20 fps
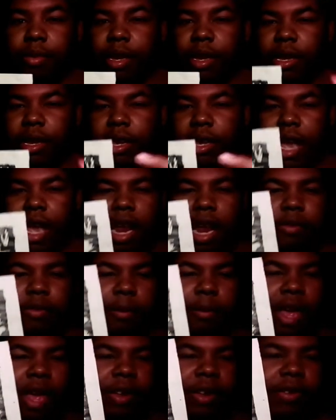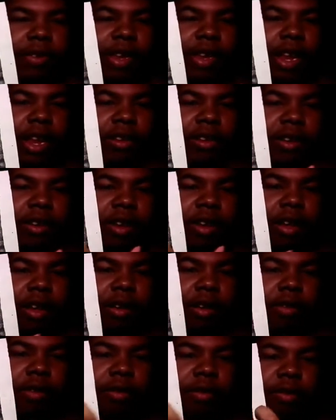this is kind of a manifestation
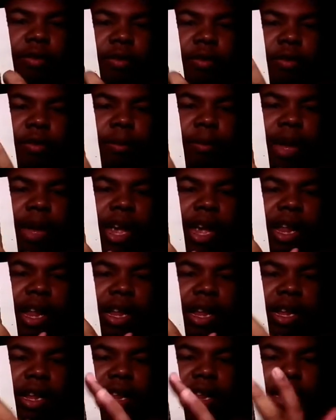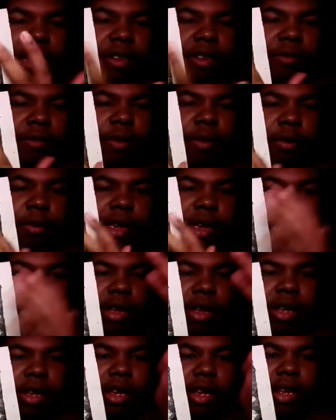of my
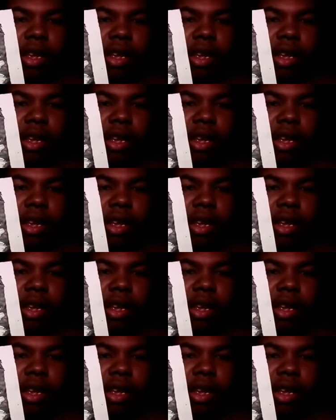claustrophobia.